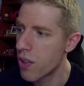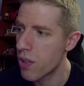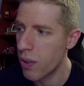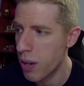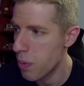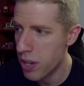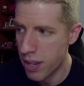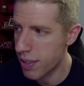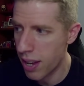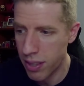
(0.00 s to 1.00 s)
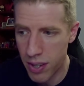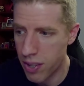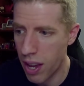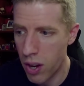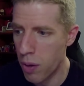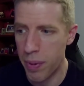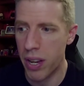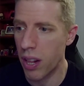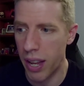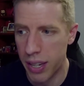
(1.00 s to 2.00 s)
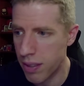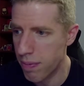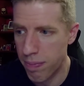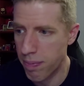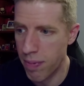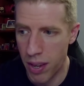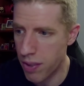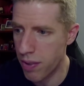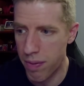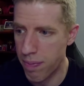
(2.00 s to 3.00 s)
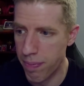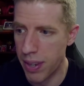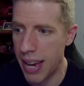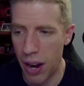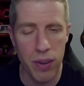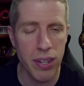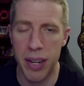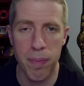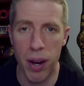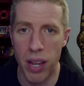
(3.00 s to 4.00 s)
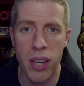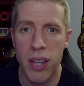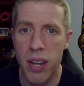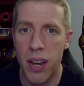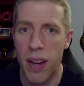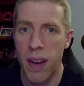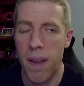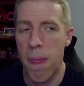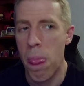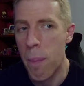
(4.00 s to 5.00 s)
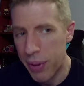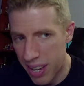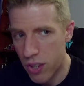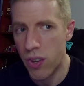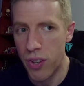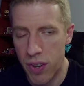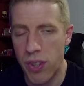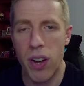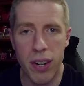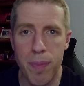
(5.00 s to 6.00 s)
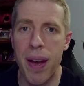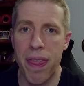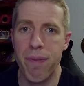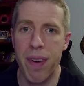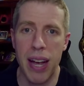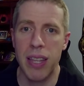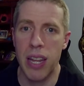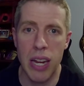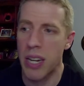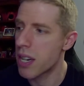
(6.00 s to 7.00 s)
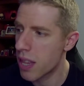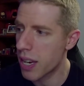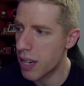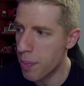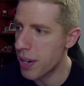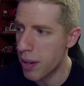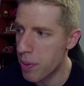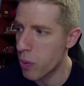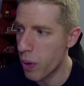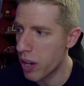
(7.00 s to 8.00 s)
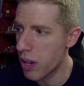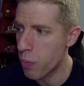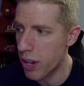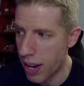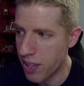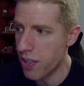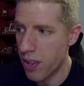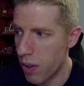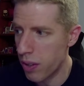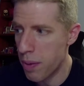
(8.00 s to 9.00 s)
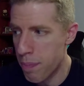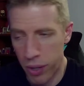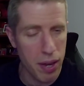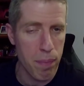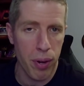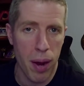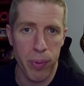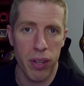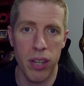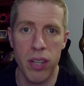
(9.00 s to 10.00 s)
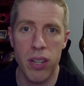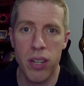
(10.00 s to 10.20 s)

So he was content to stay home and collect his guaranteed money. But he has also talked about the fact that he didn't think WWE would necessarily book him properly.